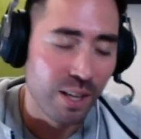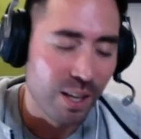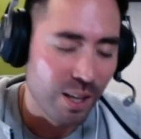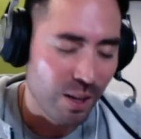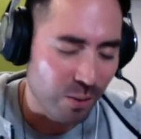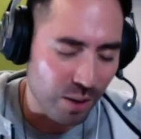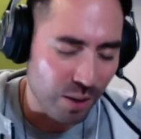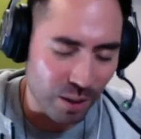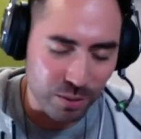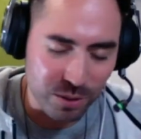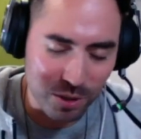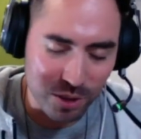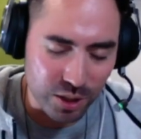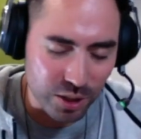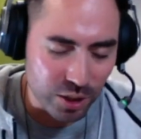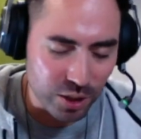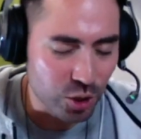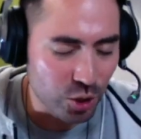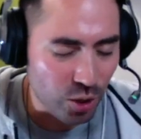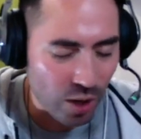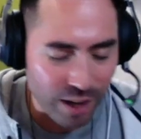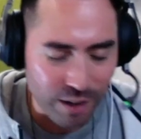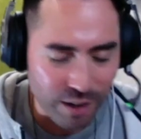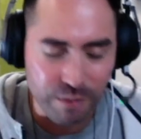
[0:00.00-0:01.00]
when I was just
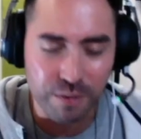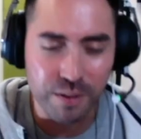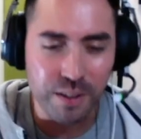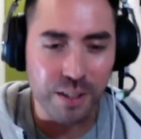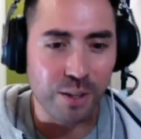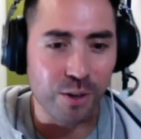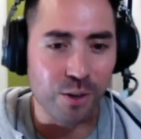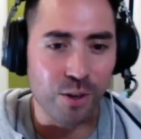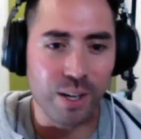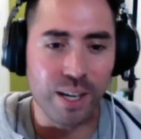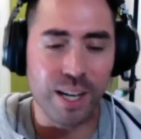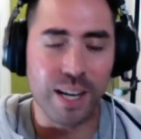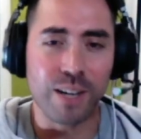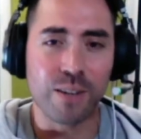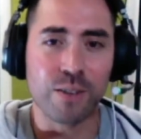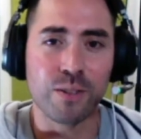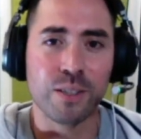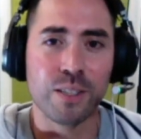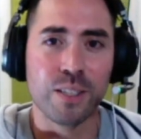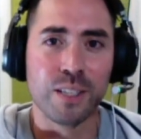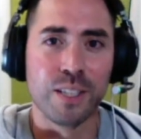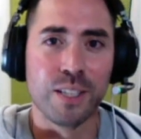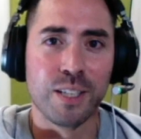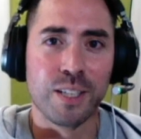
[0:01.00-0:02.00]
trying to figure it out,
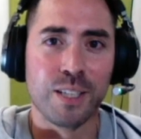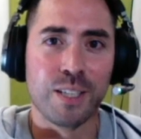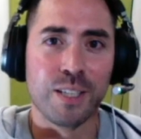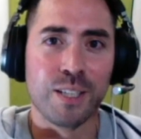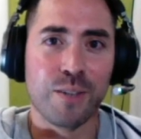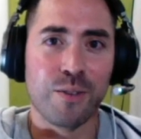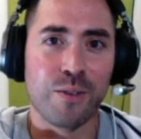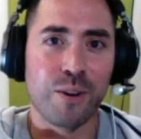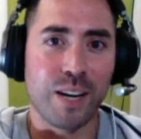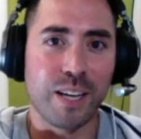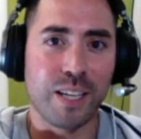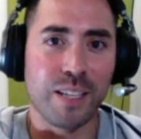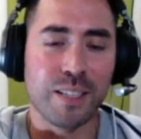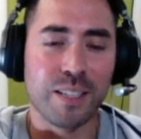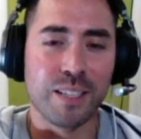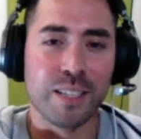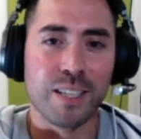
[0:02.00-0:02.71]
right?